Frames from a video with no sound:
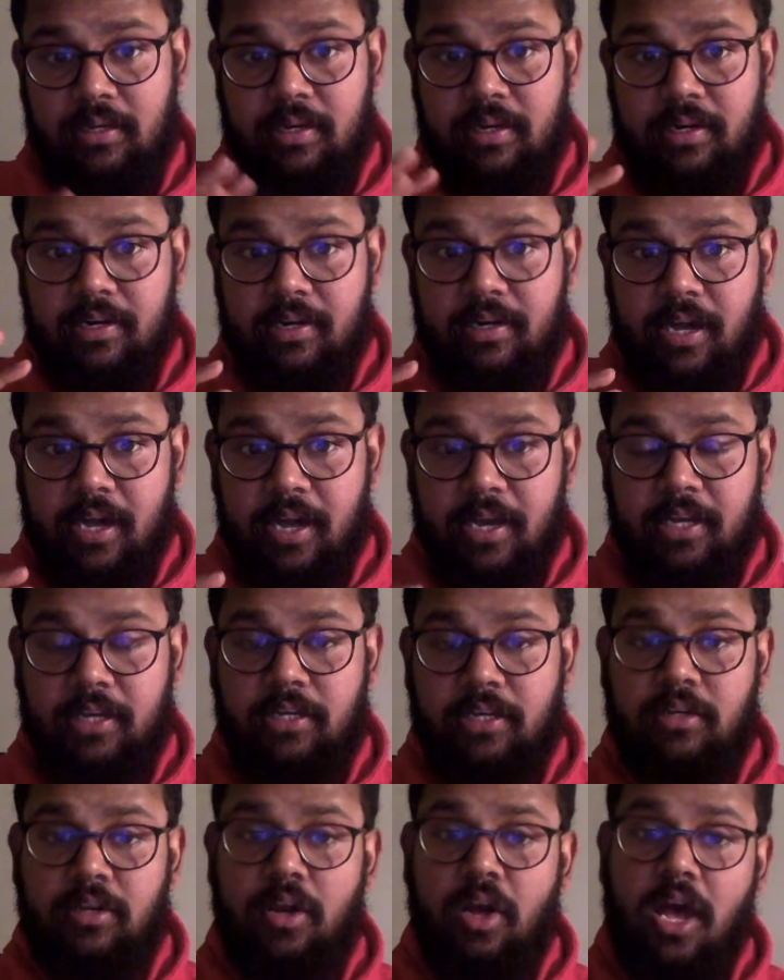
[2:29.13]

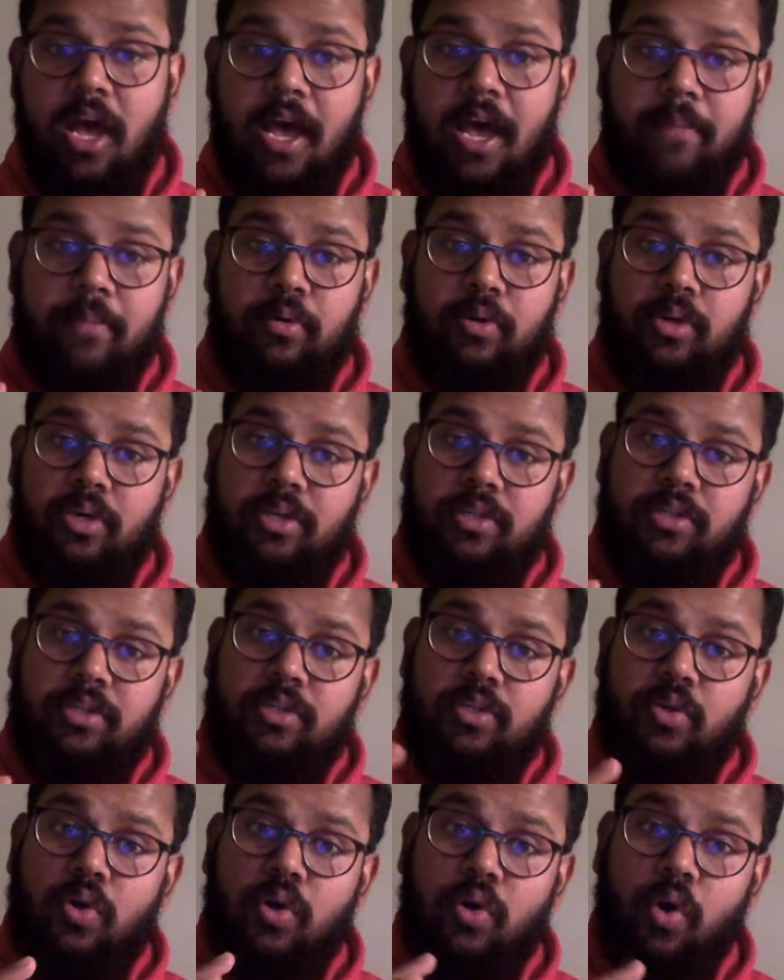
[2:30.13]
9 amino
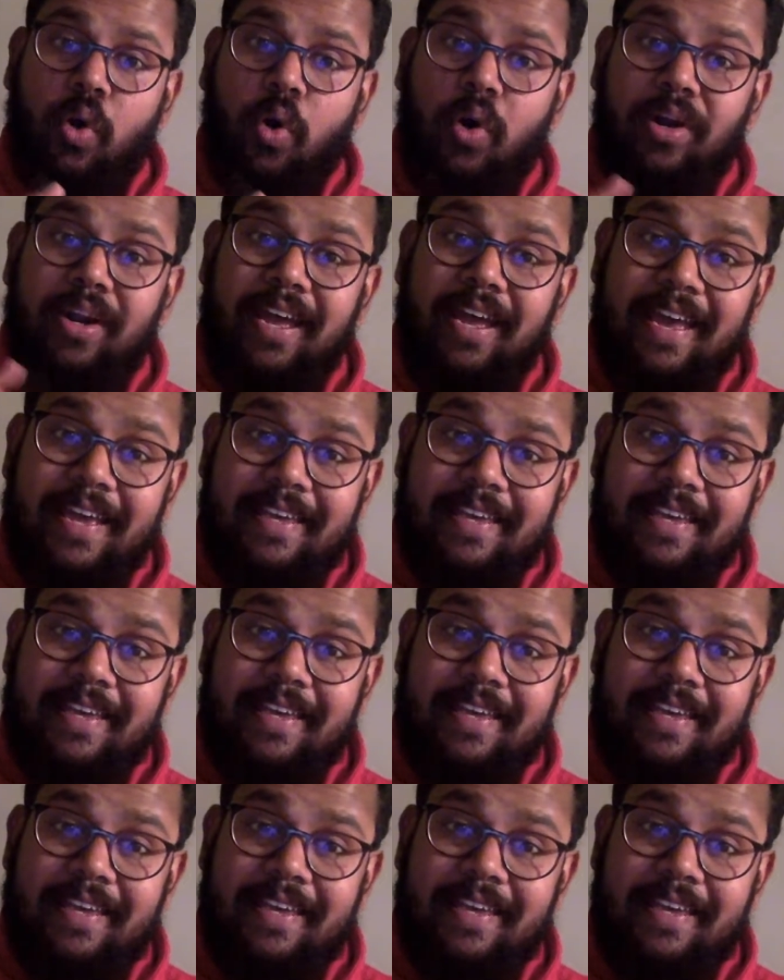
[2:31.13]
acids are called